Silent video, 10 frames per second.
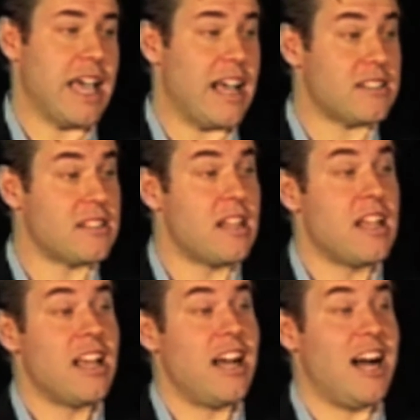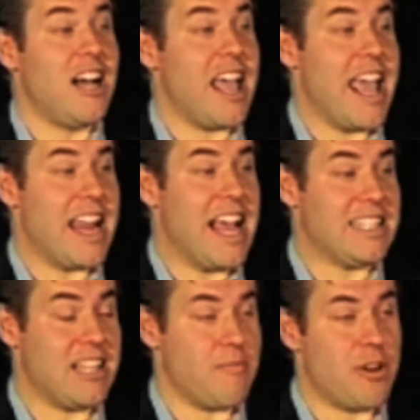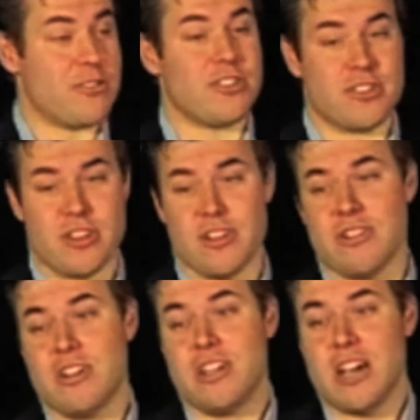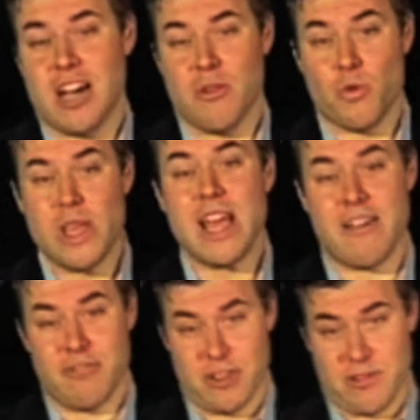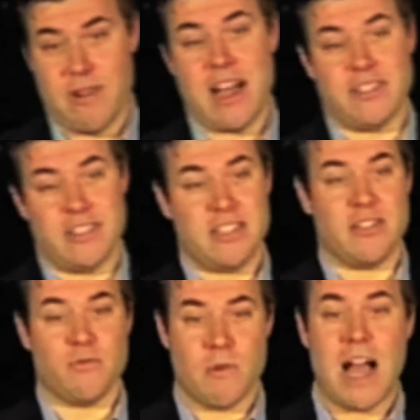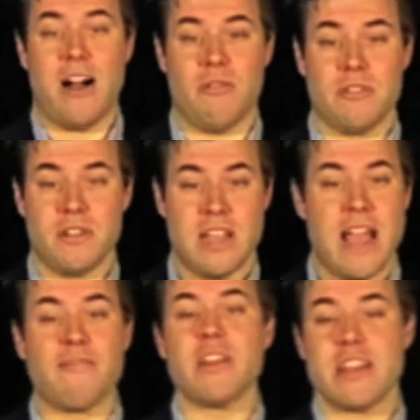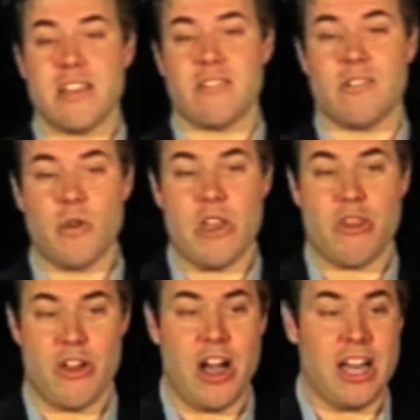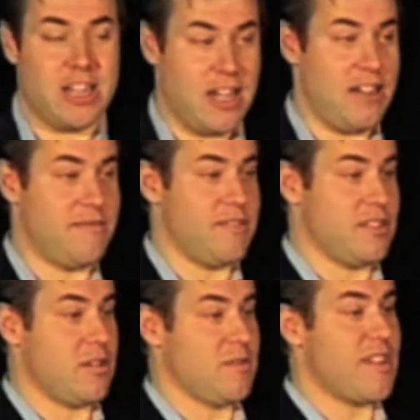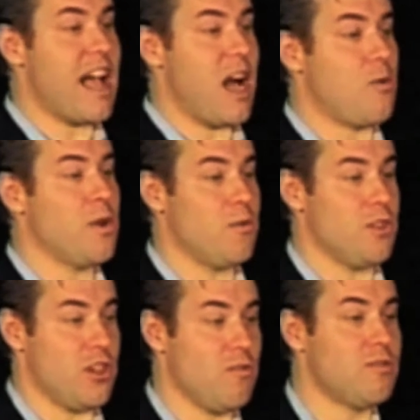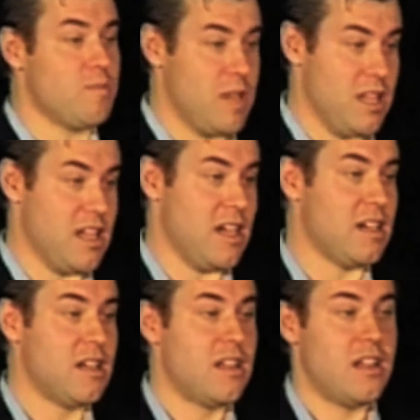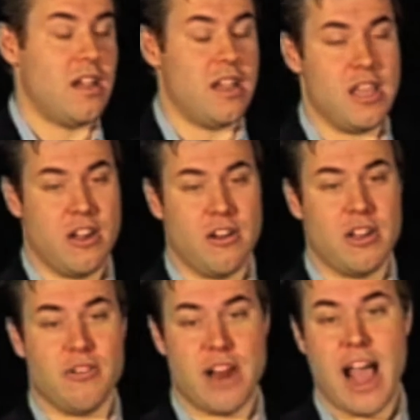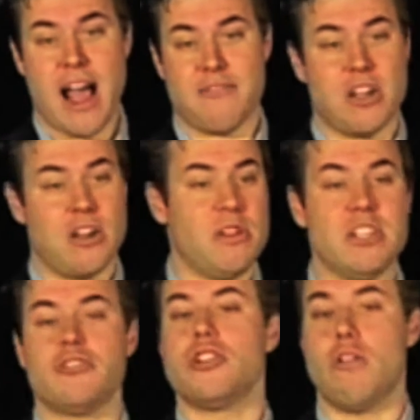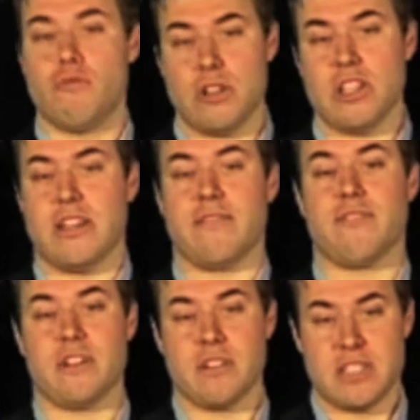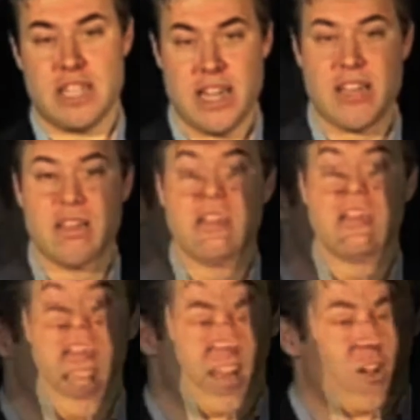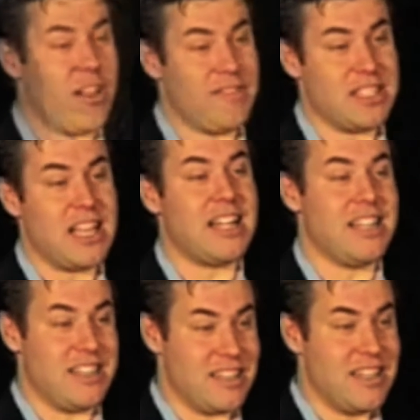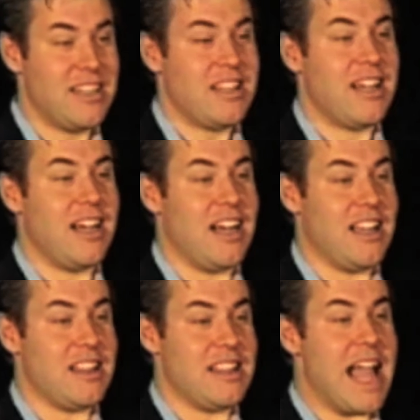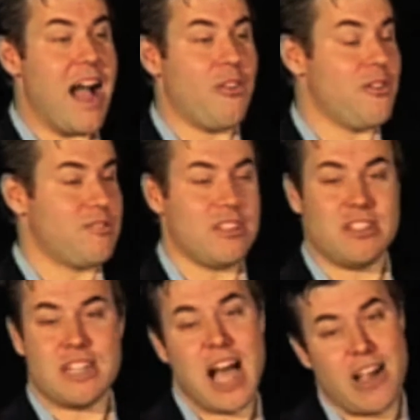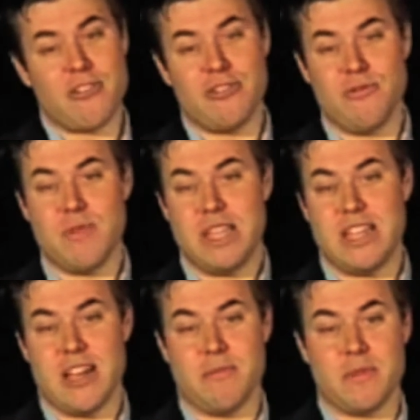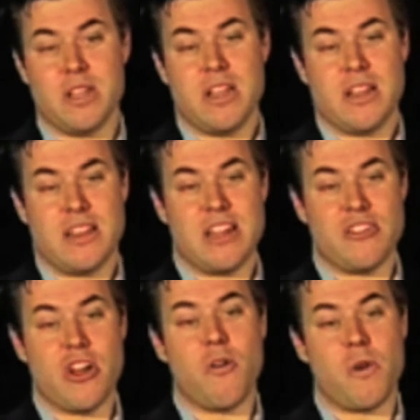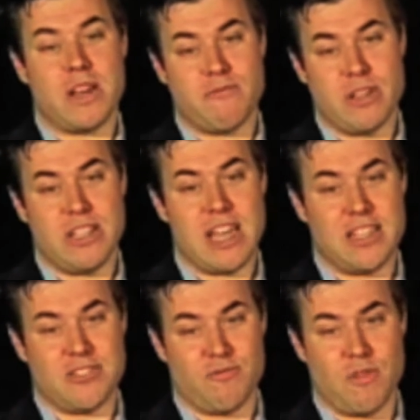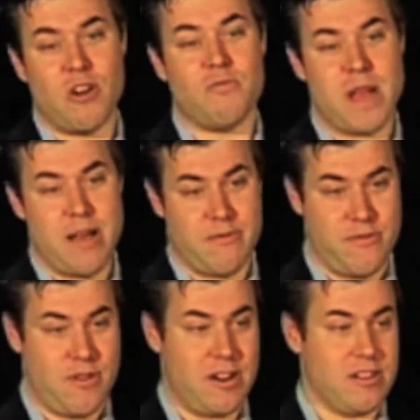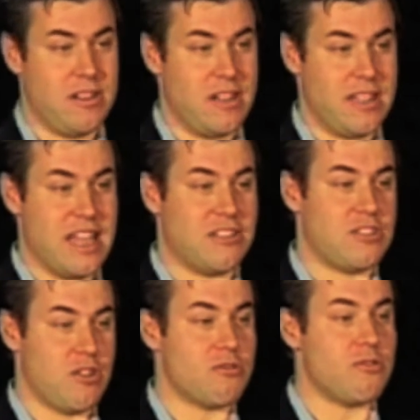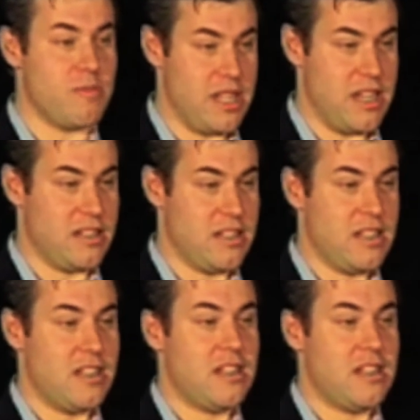guests. And as a purchaser, we have looked around and said, wow, everything that we thought of in terms of how we will use media a year and a half ago is totally different today. And all of a sudden, now there's this entire new medium that no one really has a roadmap for, and that's social media.